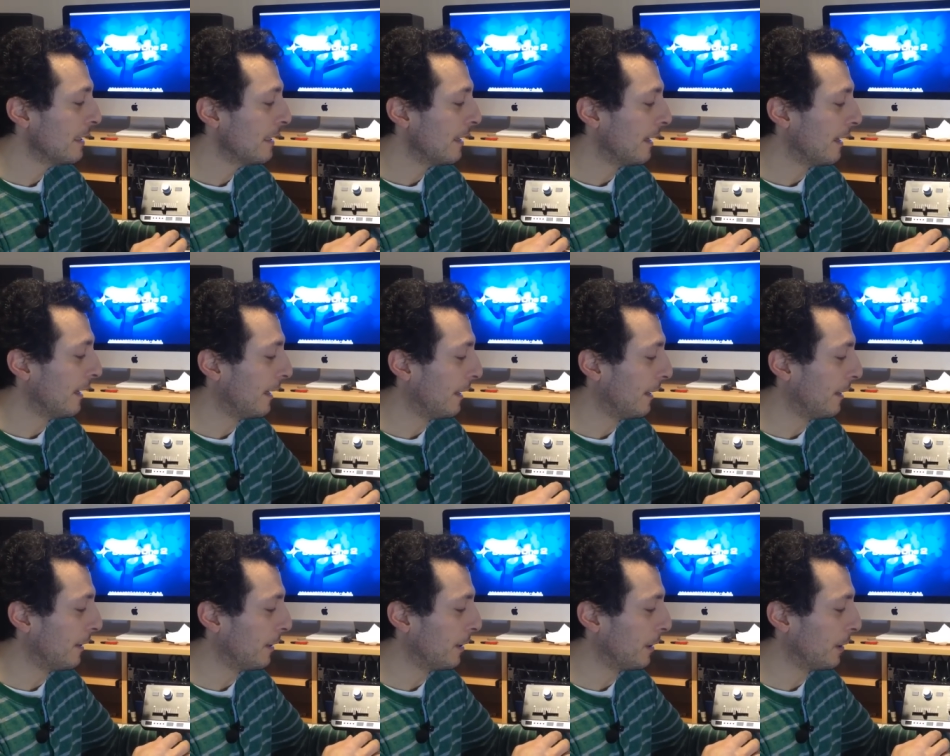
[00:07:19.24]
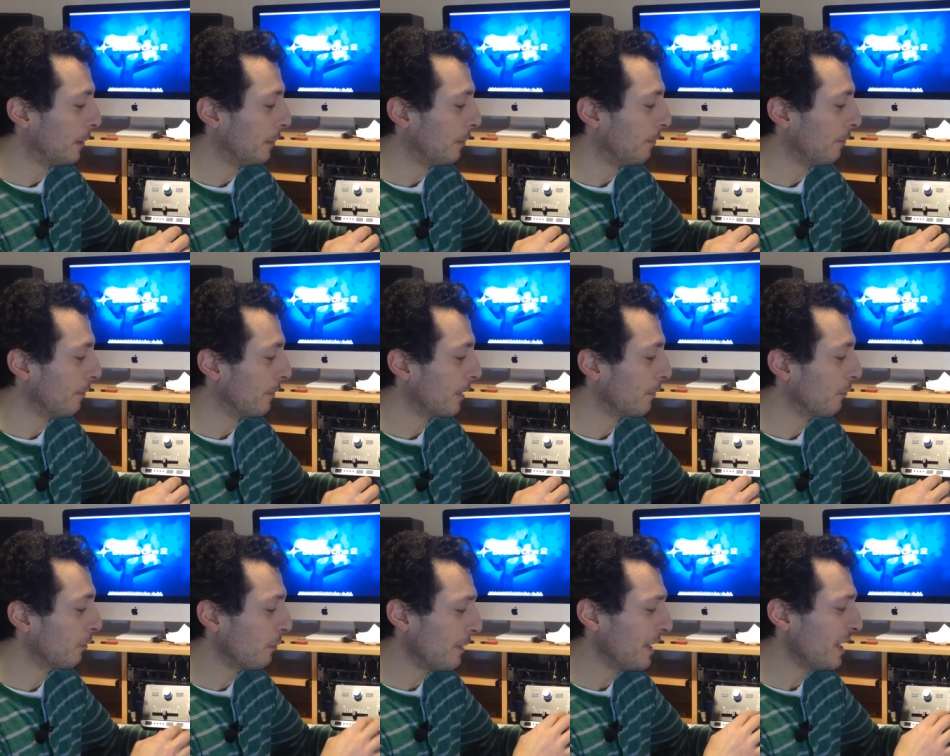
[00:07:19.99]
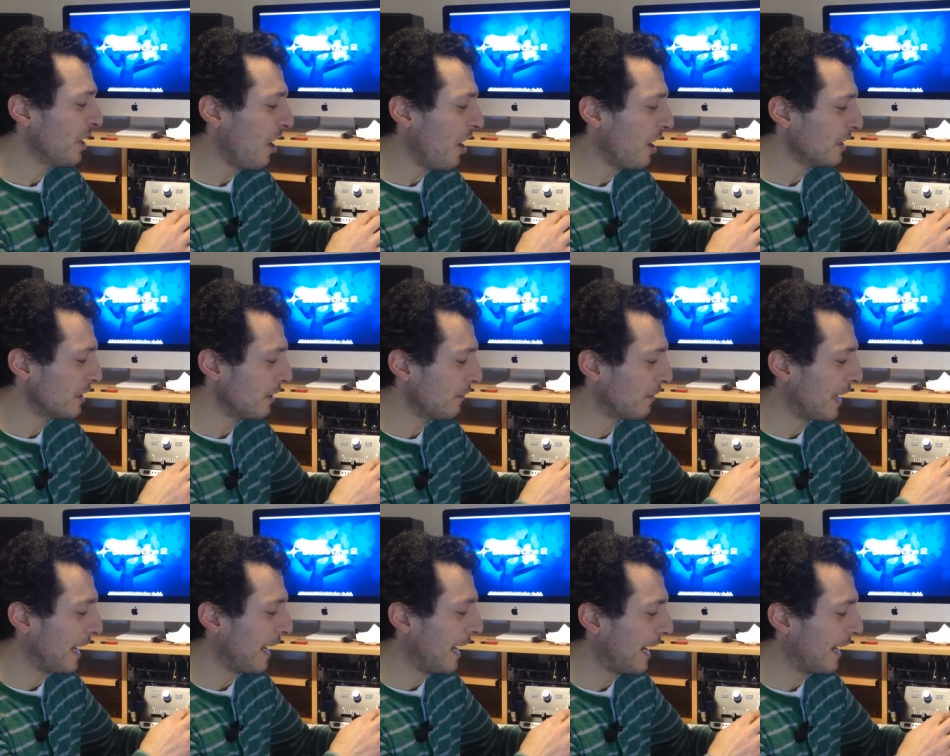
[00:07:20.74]
It would be nice if
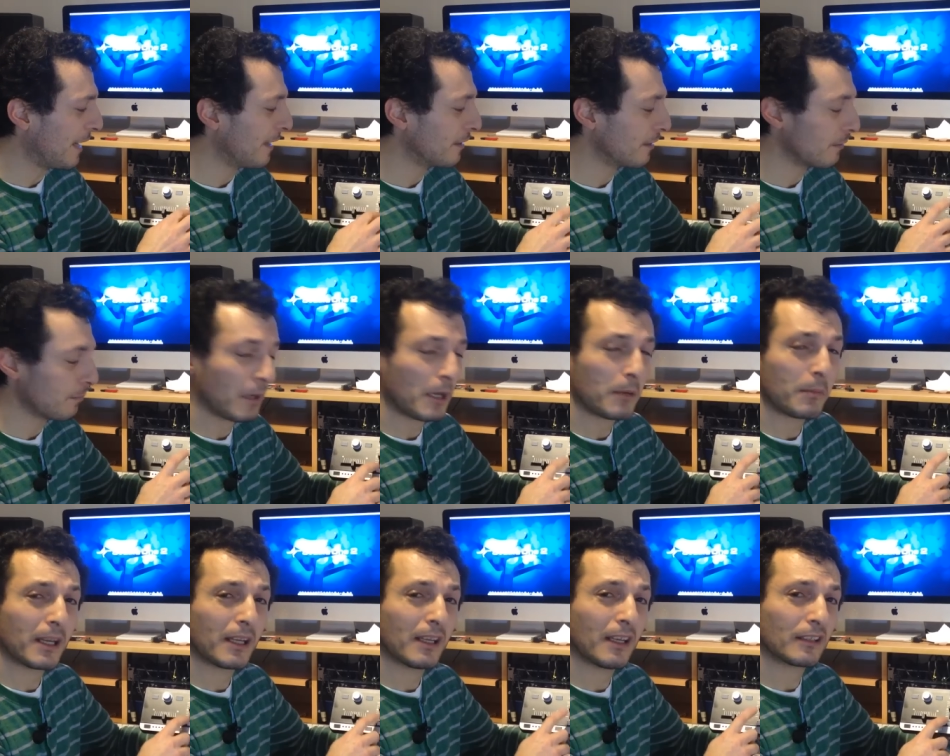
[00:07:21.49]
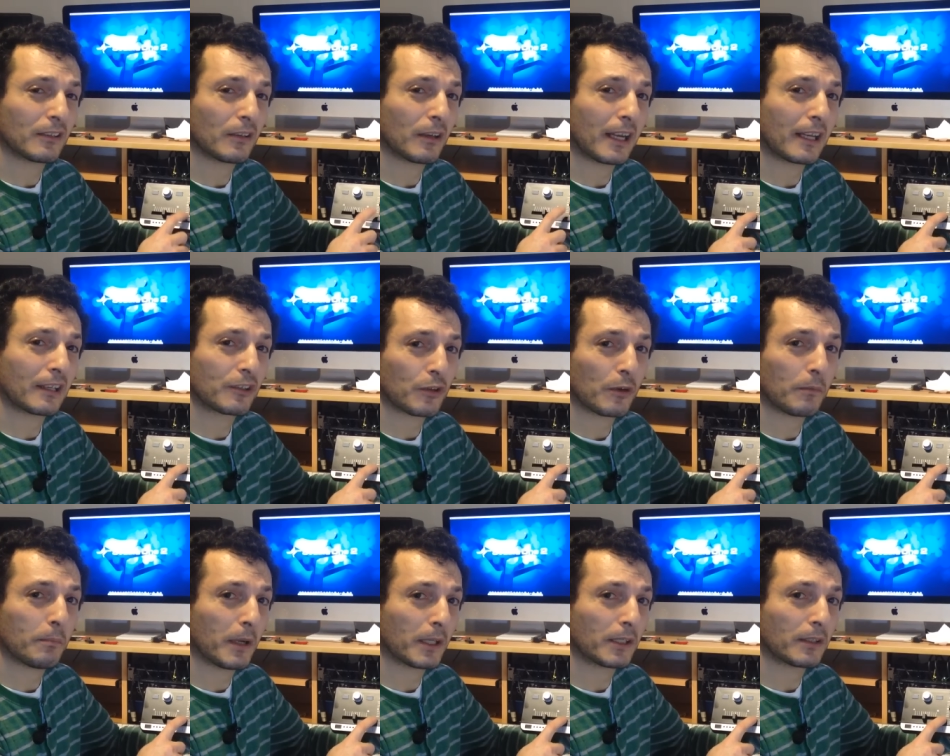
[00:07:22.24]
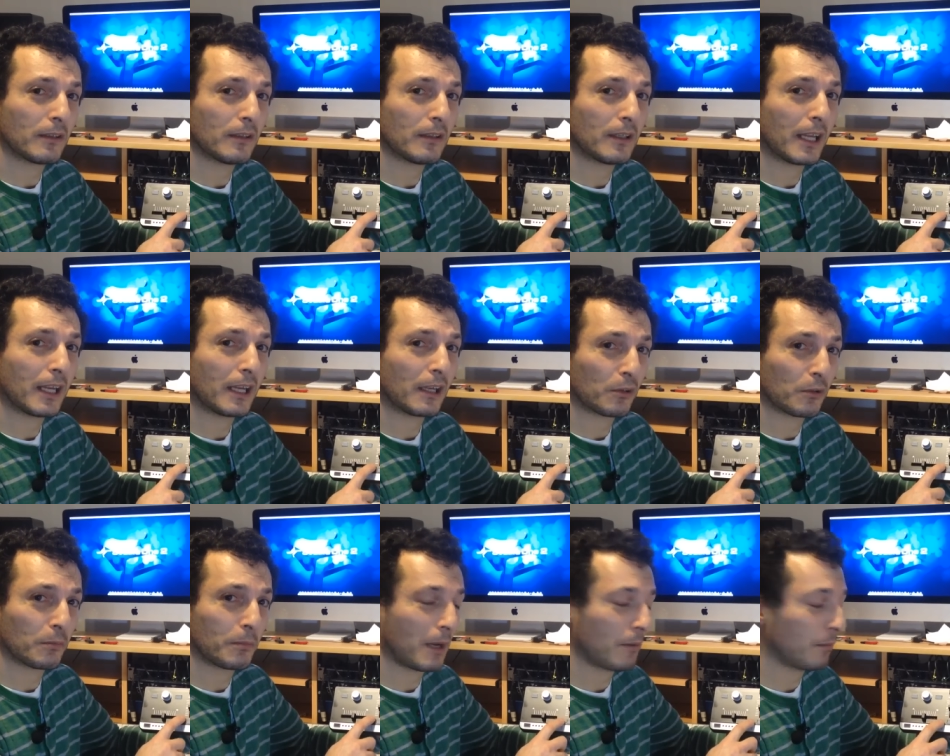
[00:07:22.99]
they had maybe another extra button there
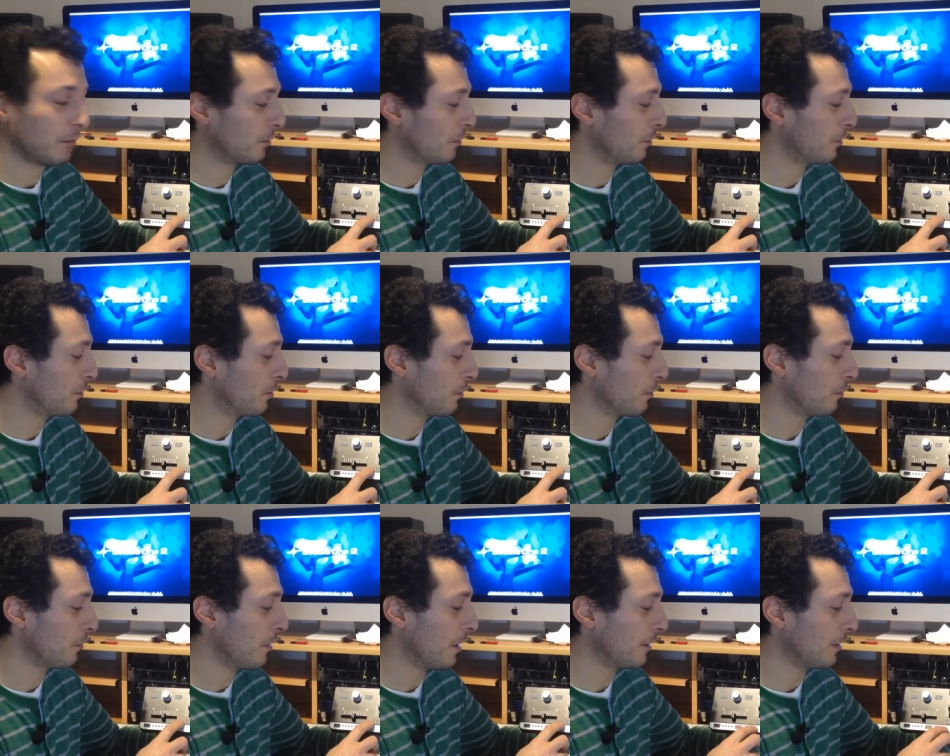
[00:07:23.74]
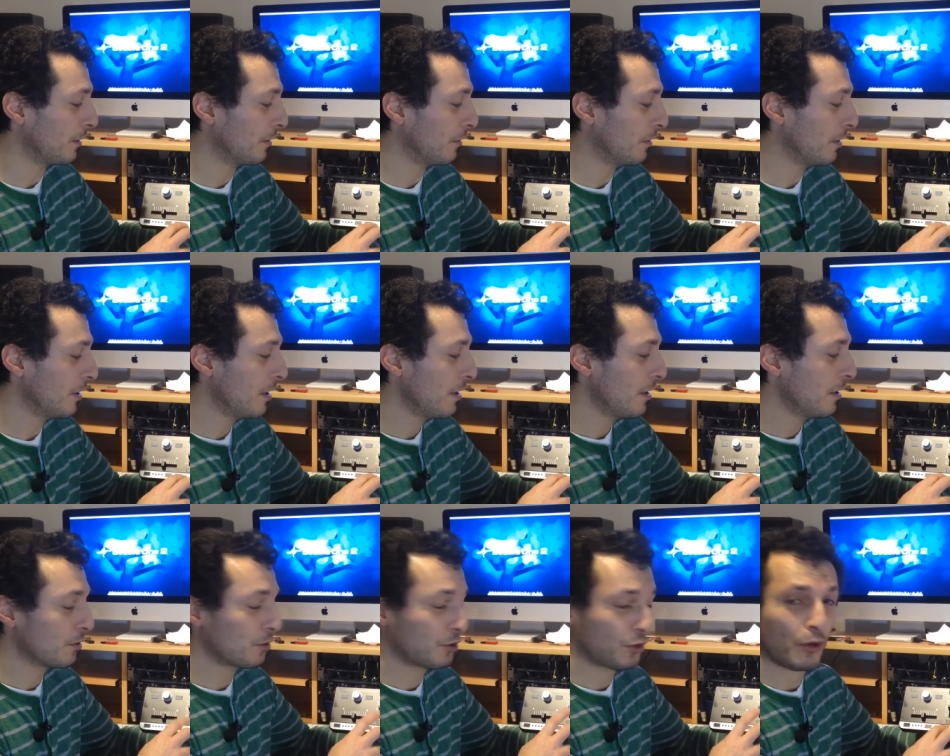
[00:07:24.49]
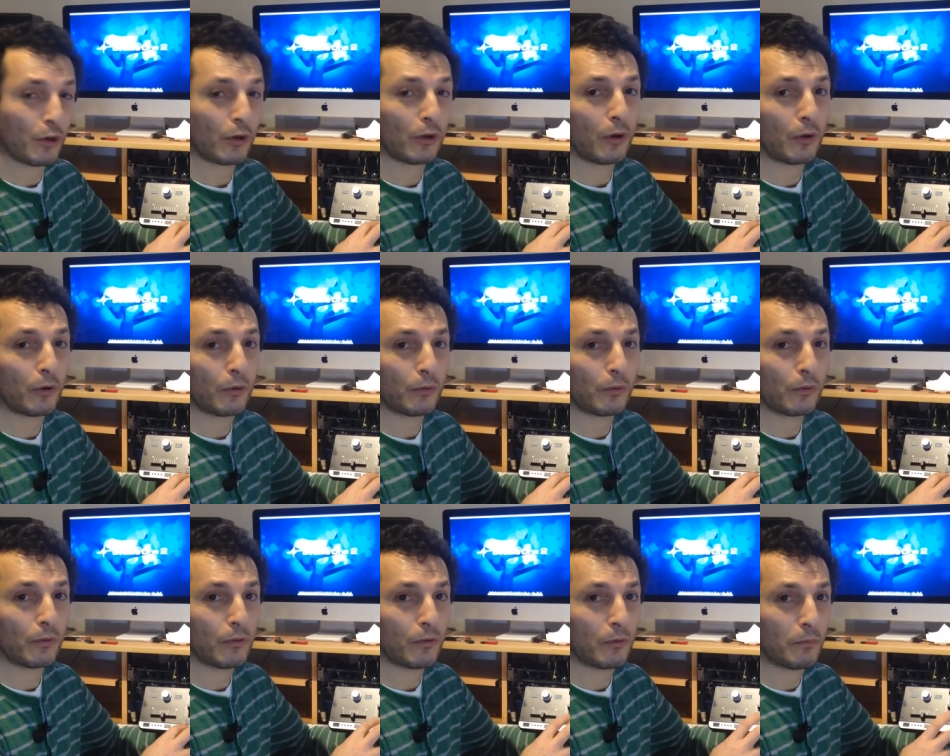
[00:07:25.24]
to be able to do either solo
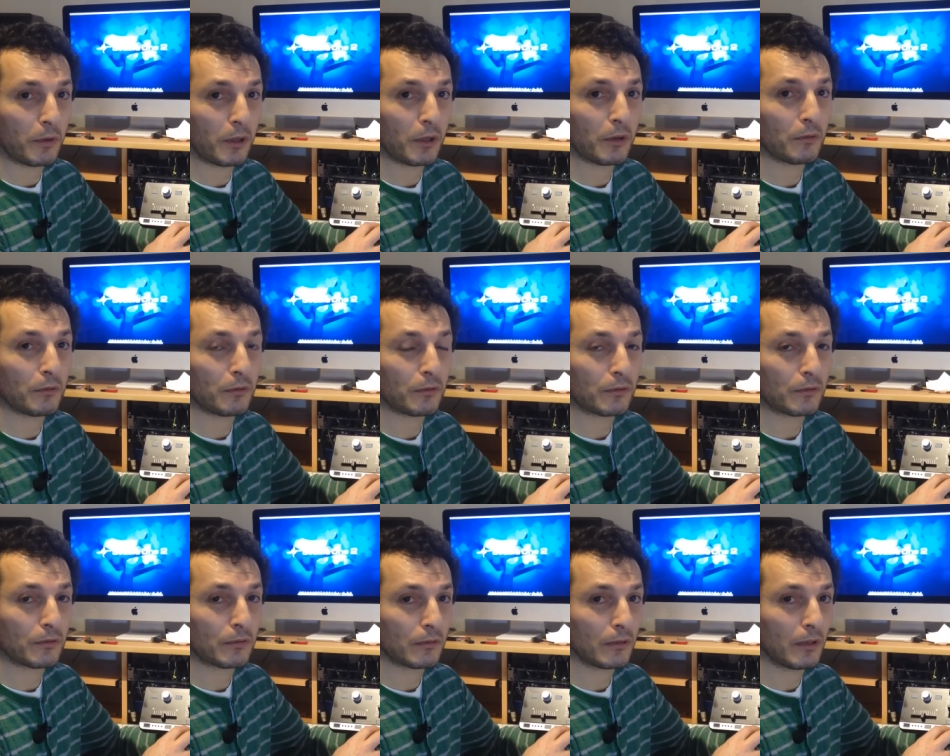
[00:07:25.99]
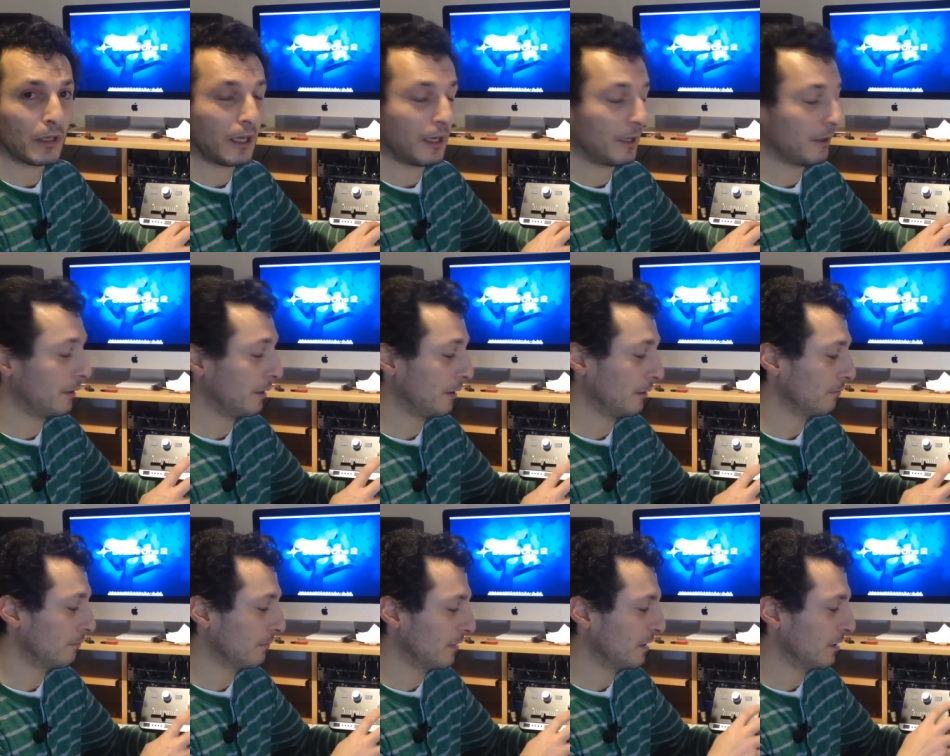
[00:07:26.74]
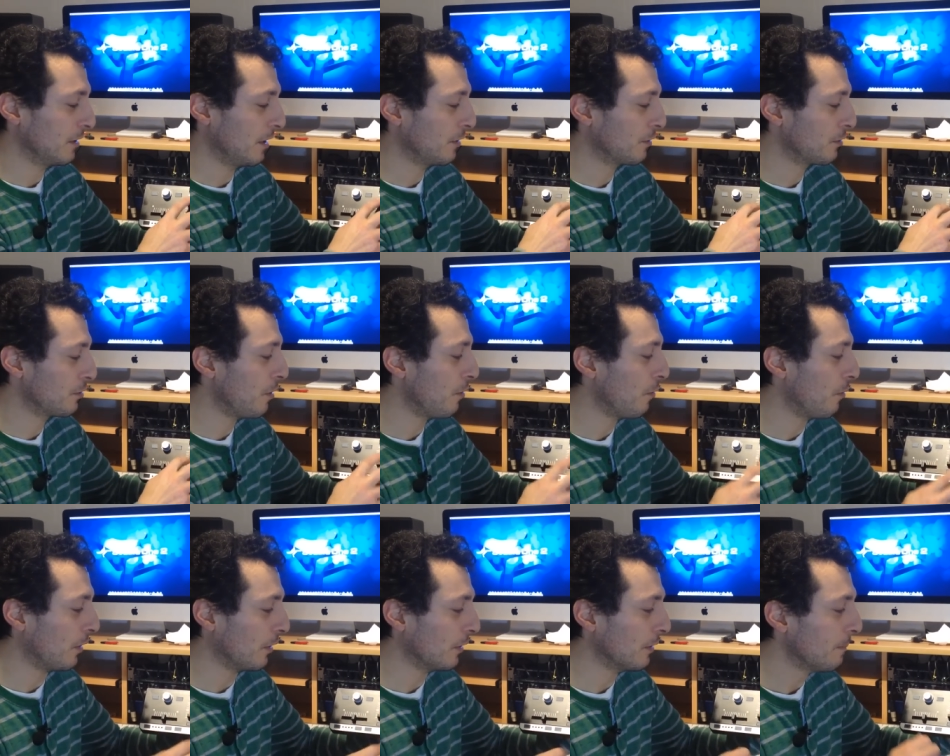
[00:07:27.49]
or mute and
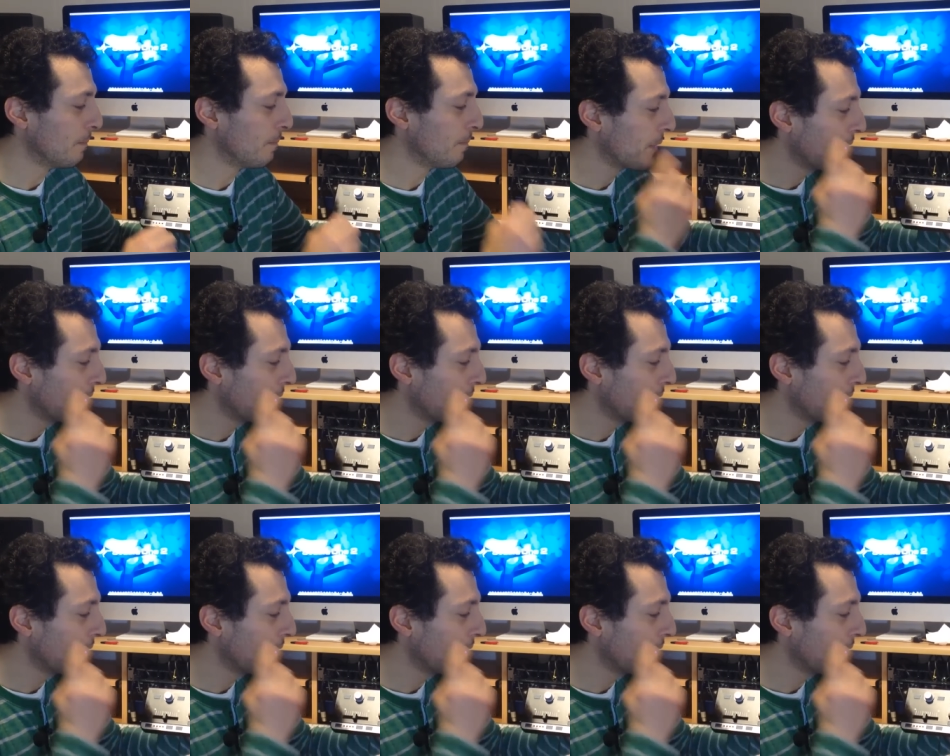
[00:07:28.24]
so on,